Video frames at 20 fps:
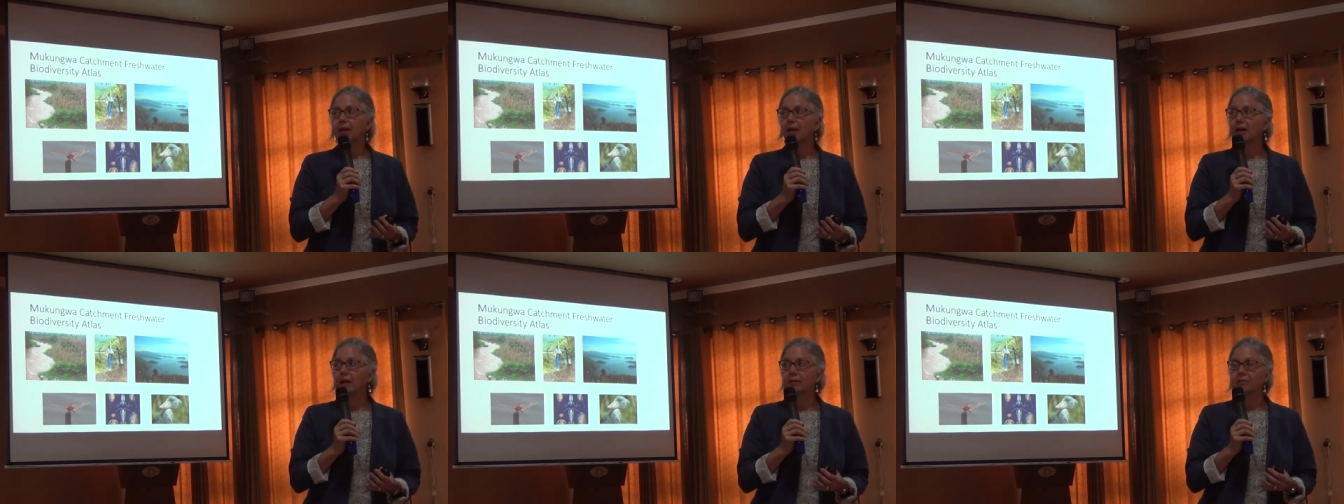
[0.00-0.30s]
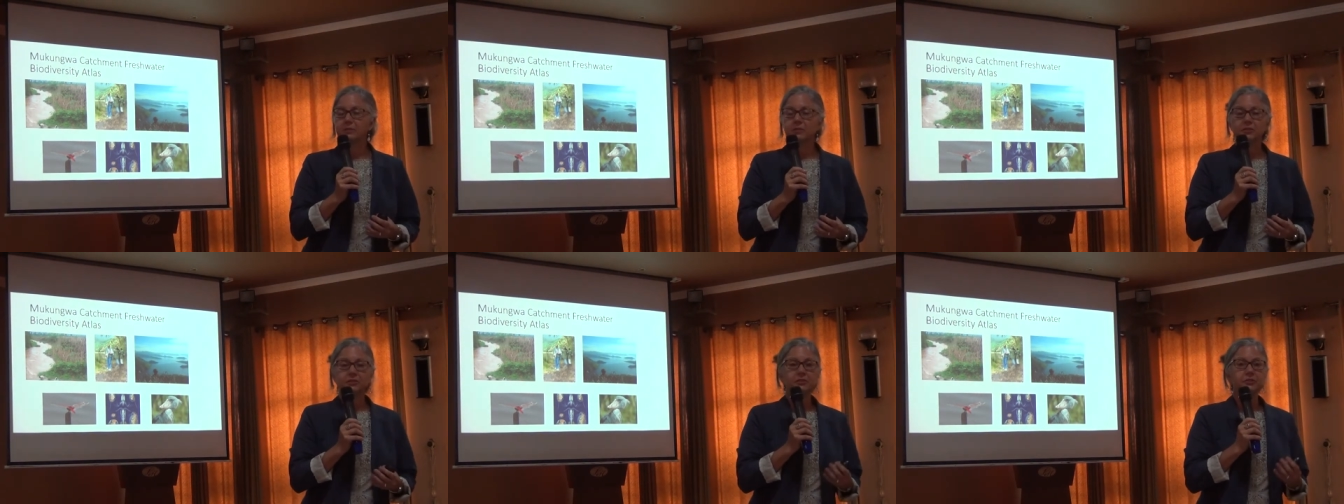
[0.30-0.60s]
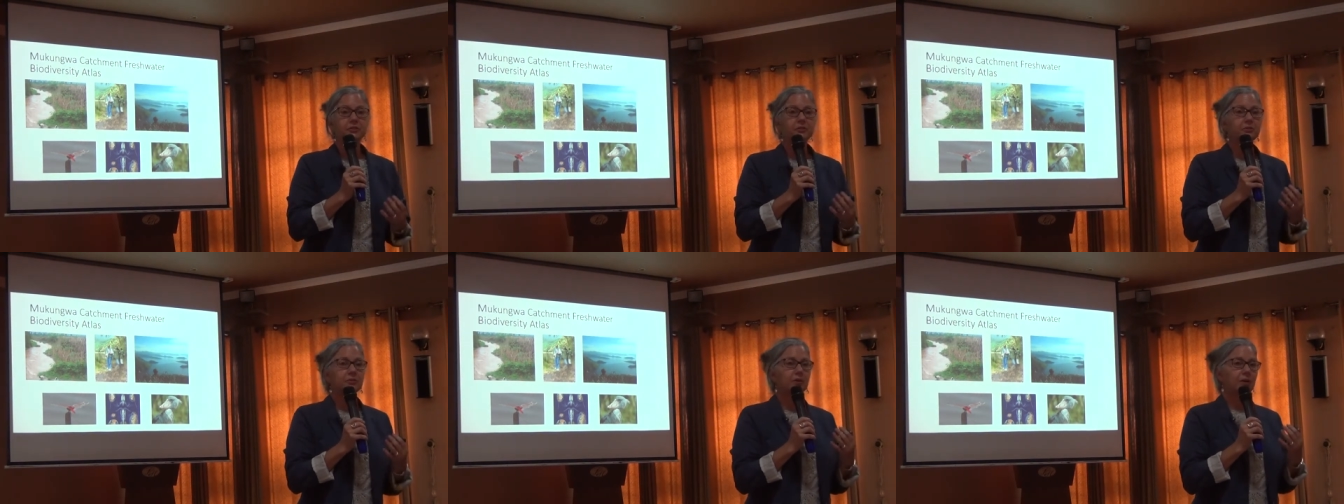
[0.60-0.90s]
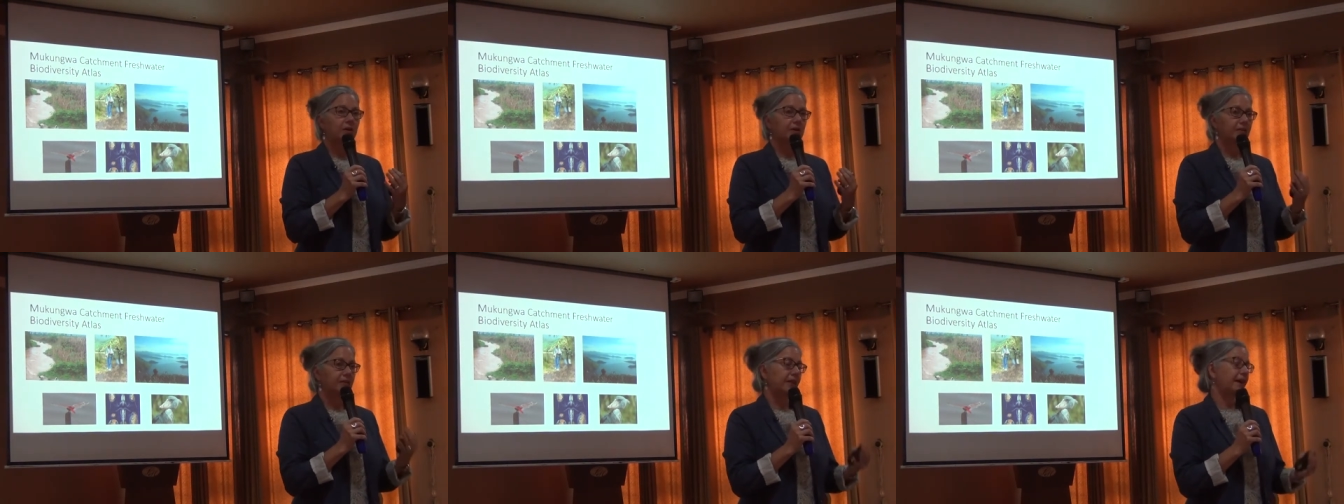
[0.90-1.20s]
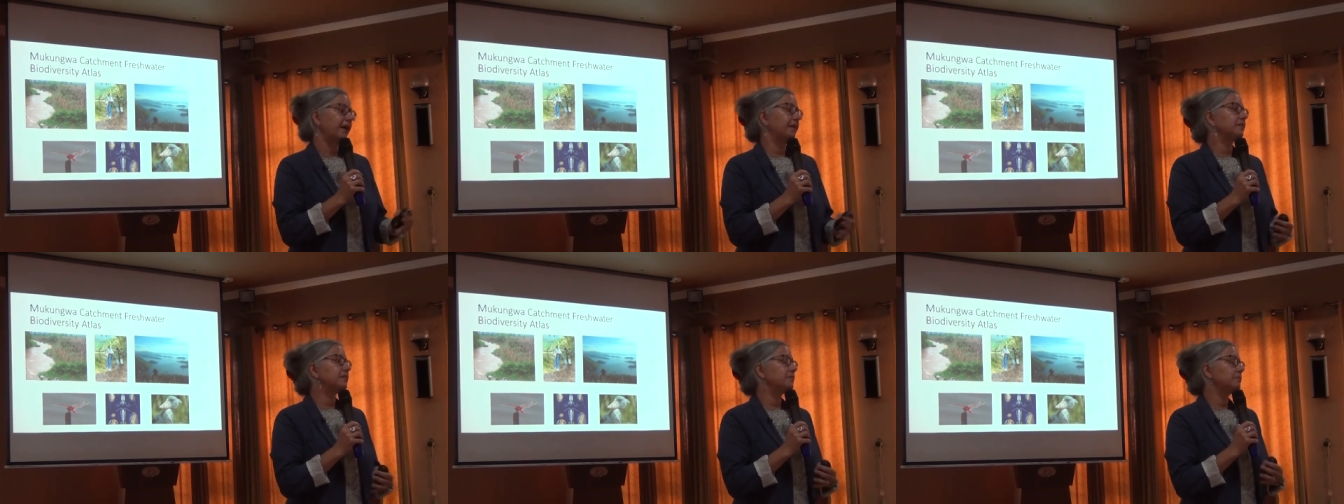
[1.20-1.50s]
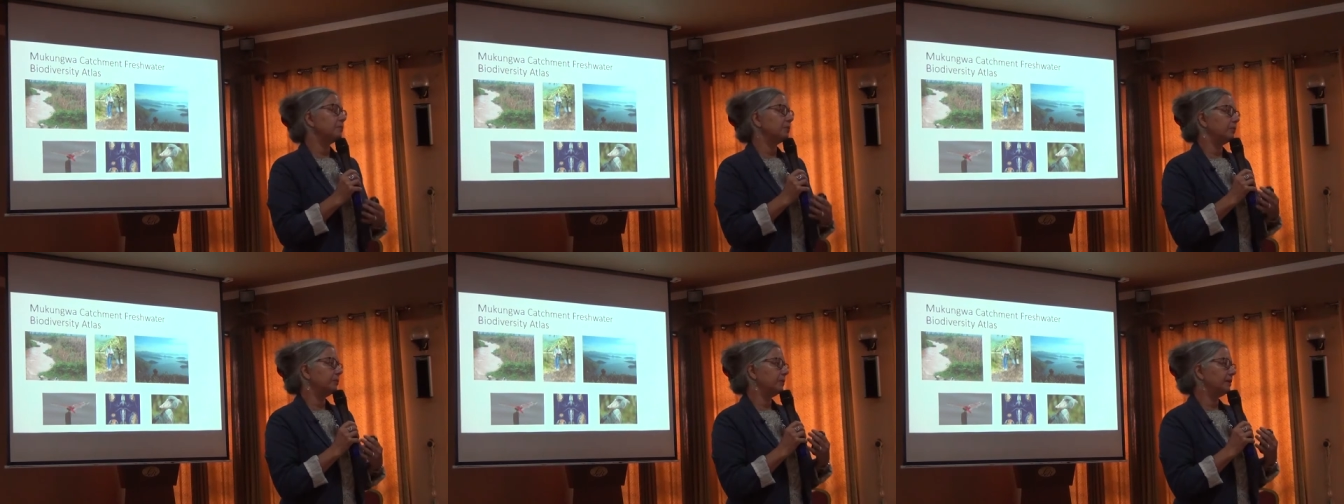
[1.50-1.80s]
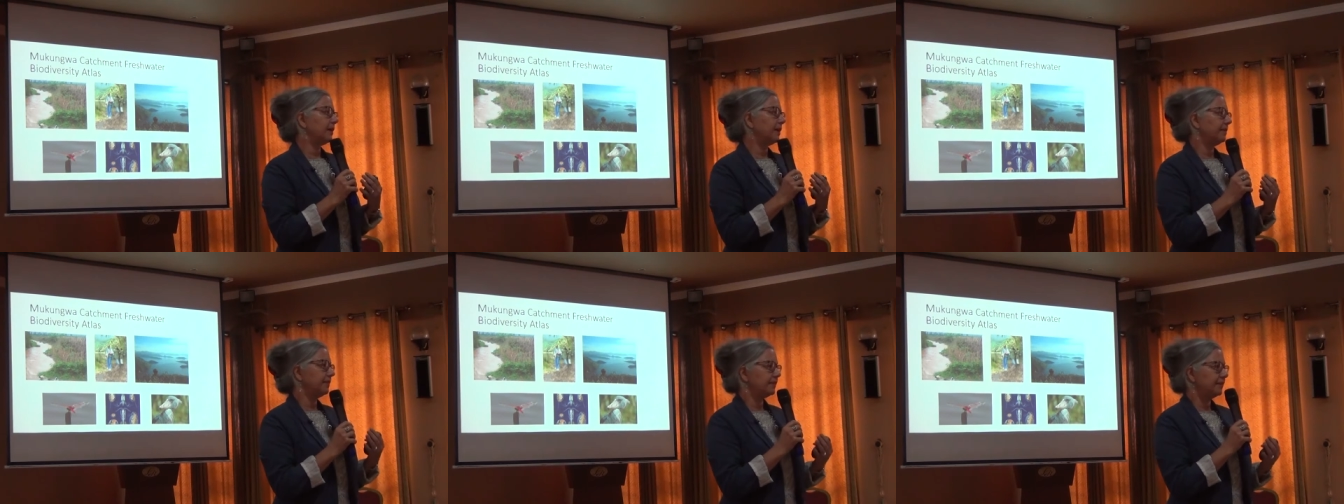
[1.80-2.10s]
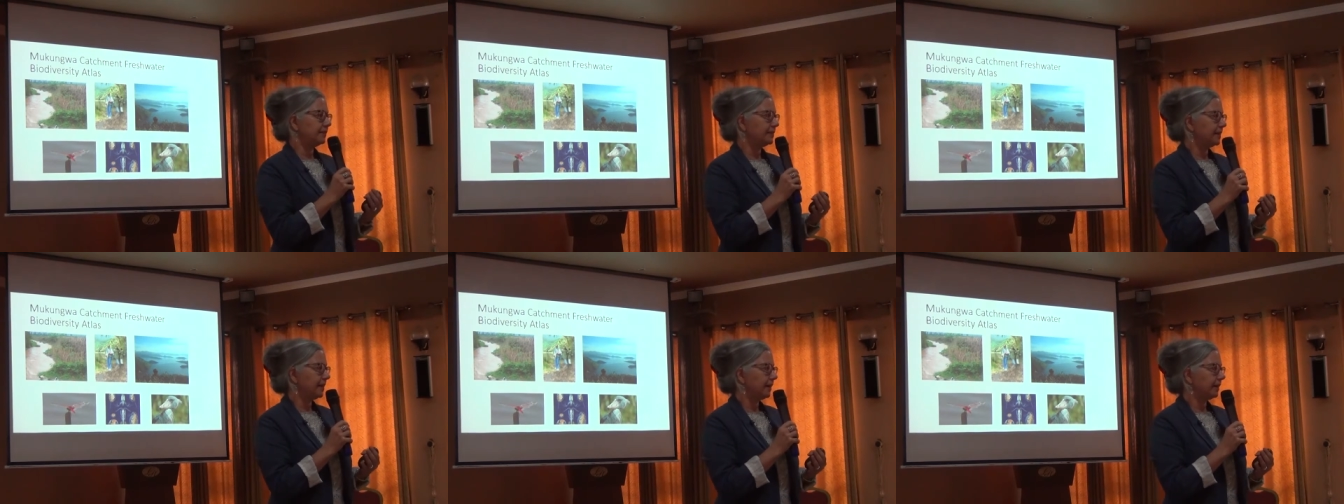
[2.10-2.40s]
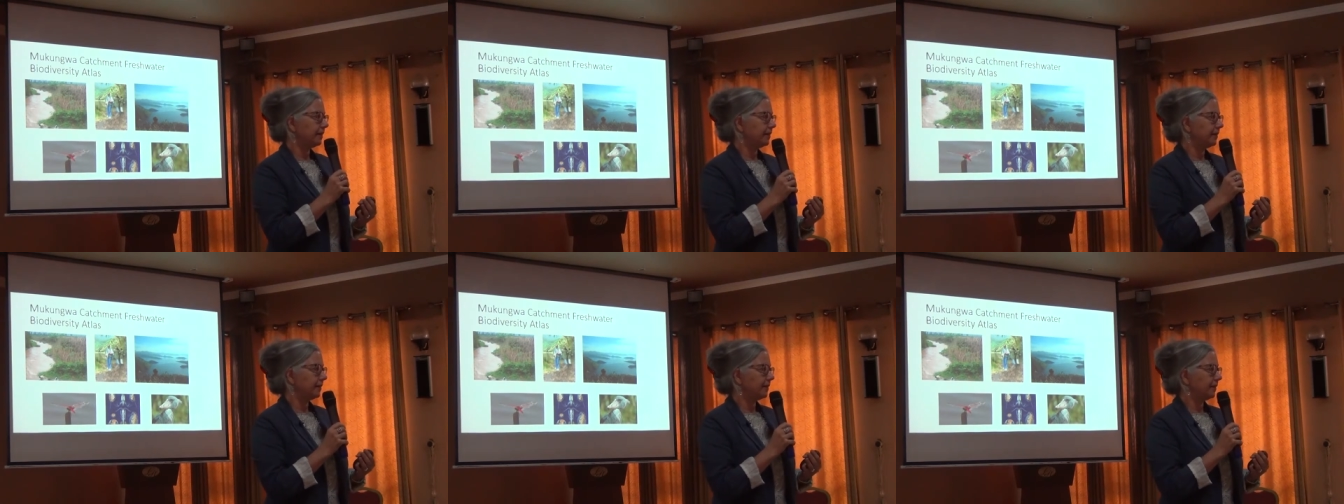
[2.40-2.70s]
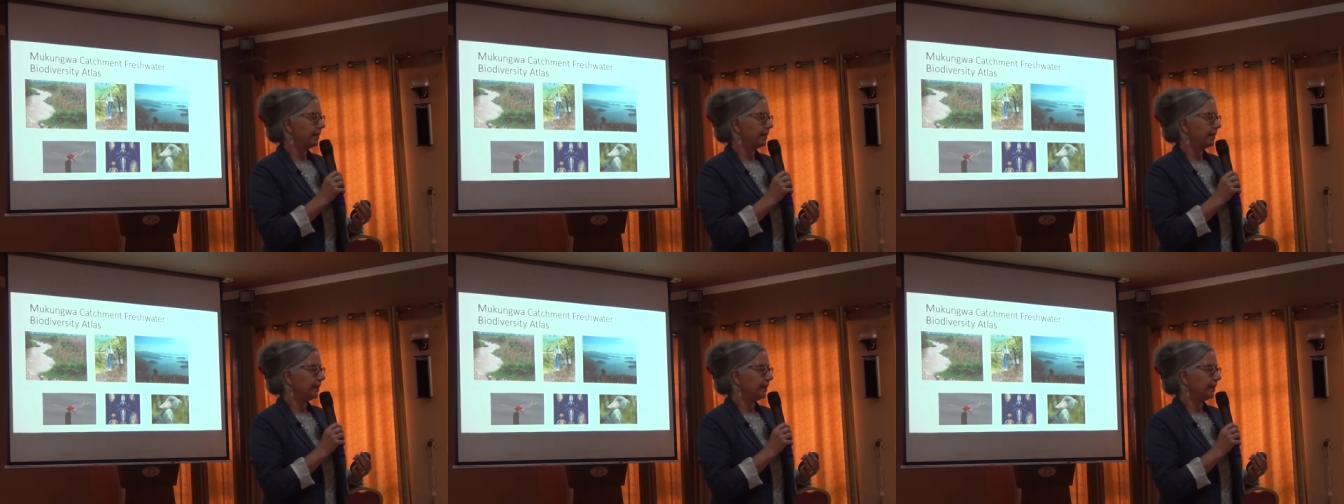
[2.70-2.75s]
um, to do all that, to mobilize the data.